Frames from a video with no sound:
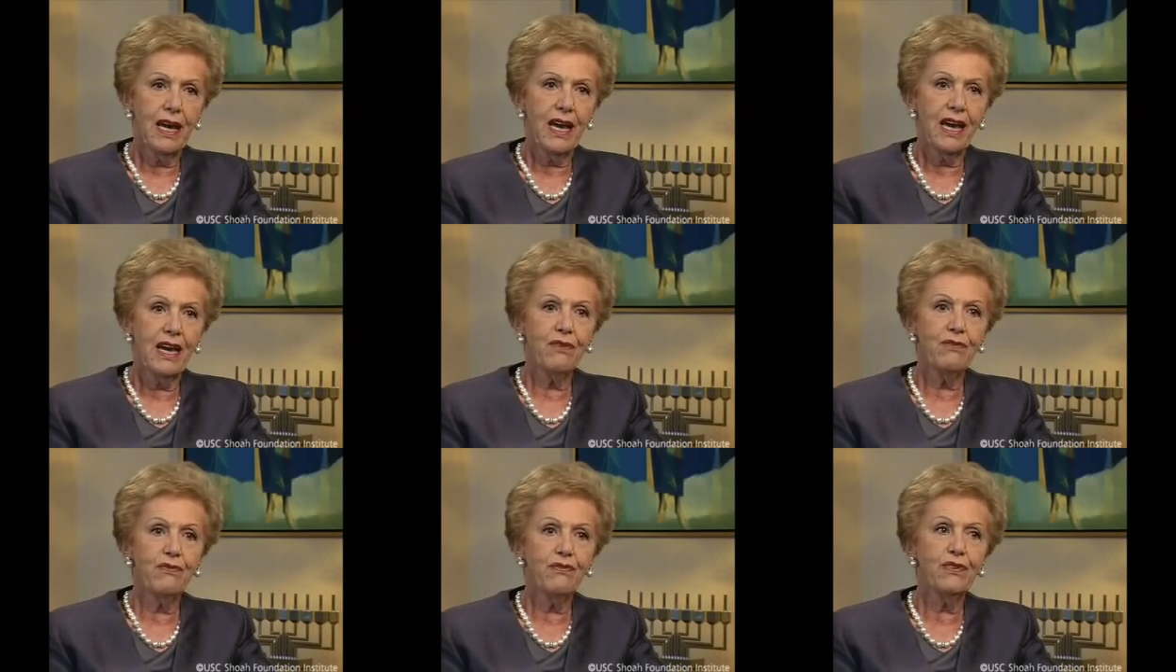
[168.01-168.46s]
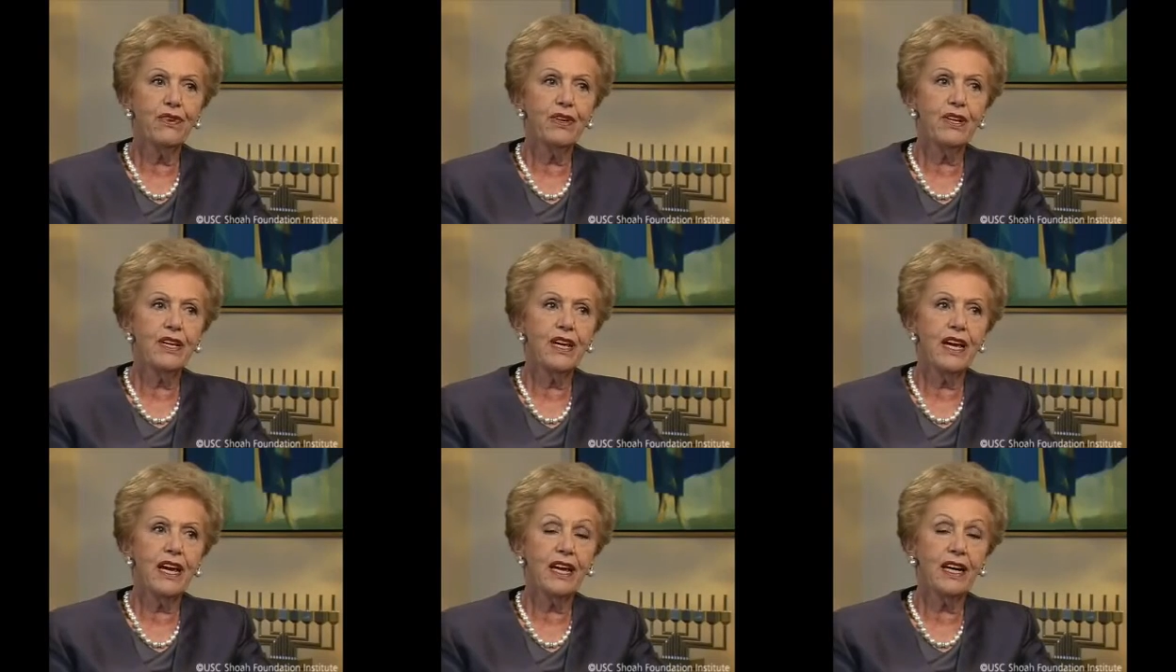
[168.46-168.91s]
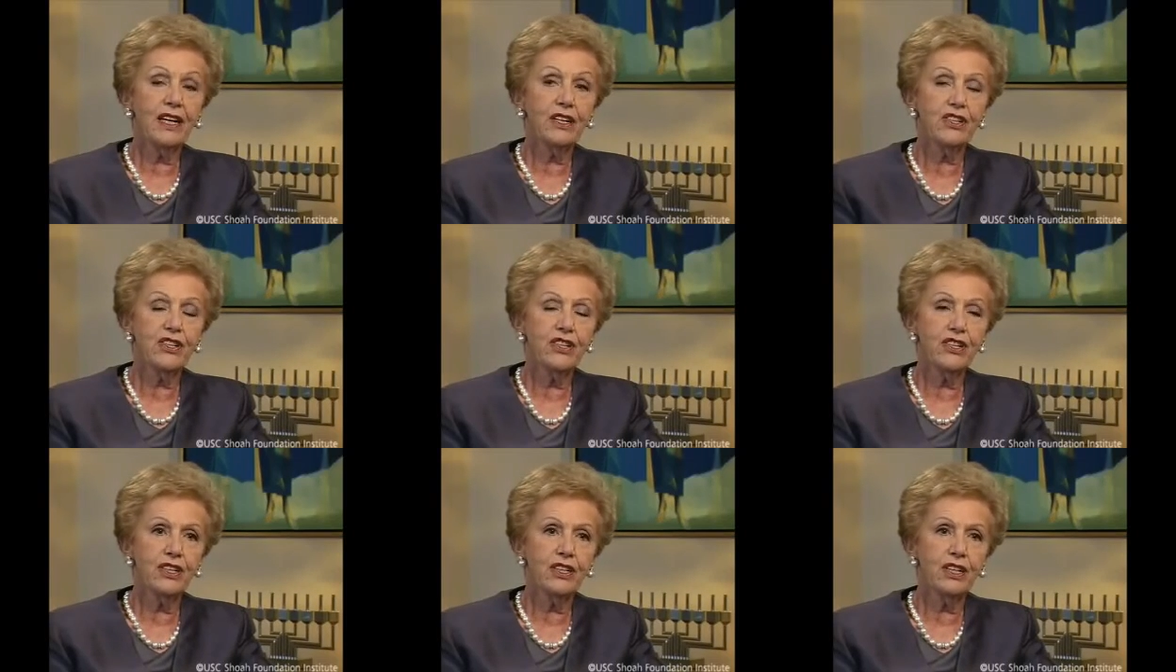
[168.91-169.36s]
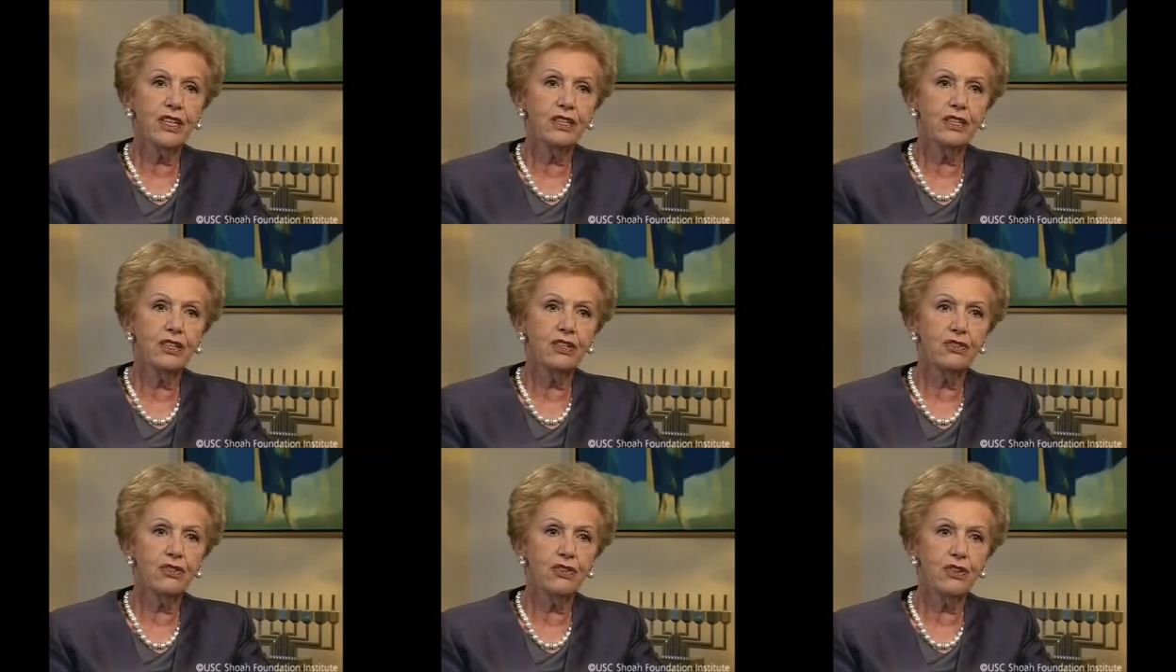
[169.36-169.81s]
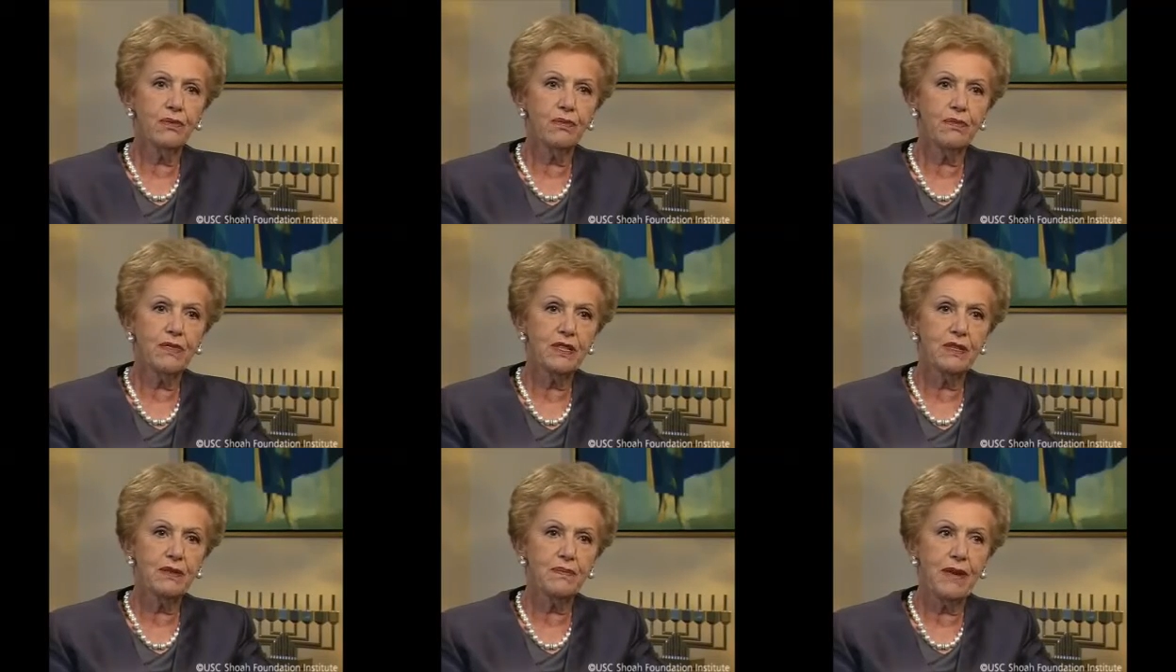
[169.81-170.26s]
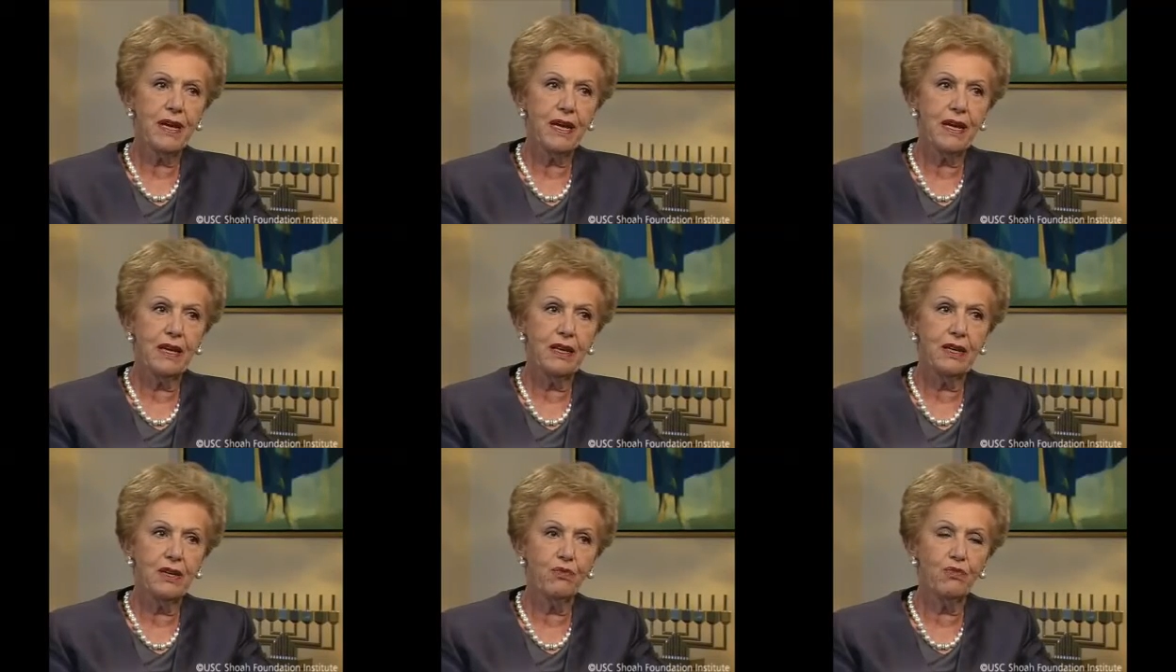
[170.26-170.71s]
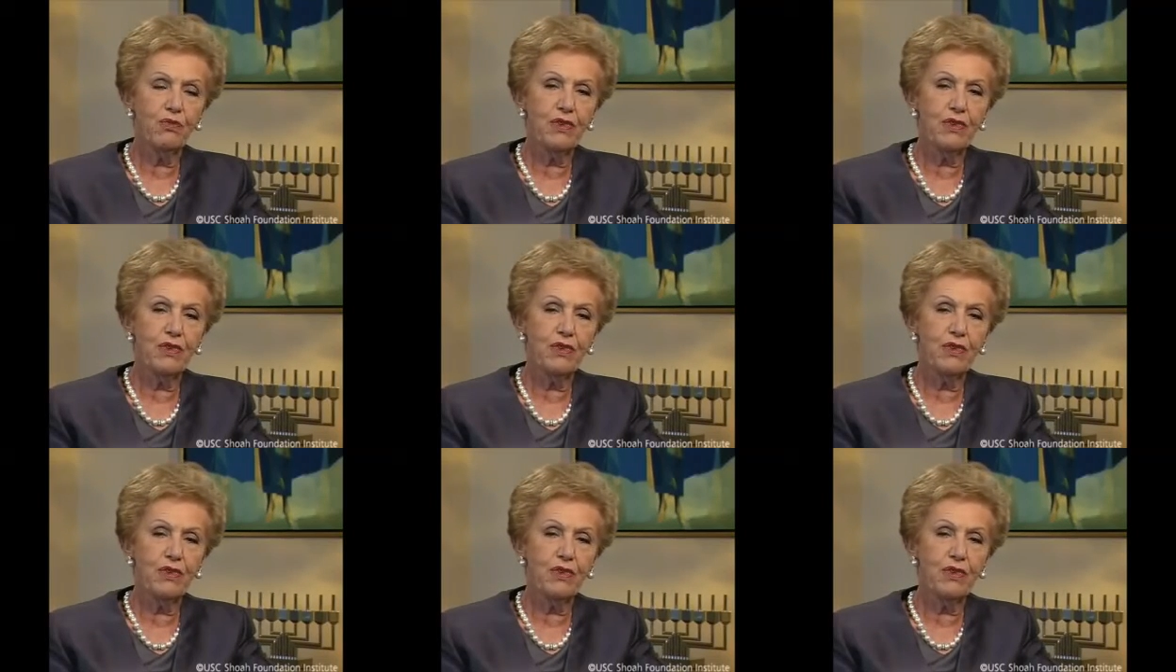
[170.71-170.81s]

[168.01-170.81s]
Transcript: every action that the Germans made,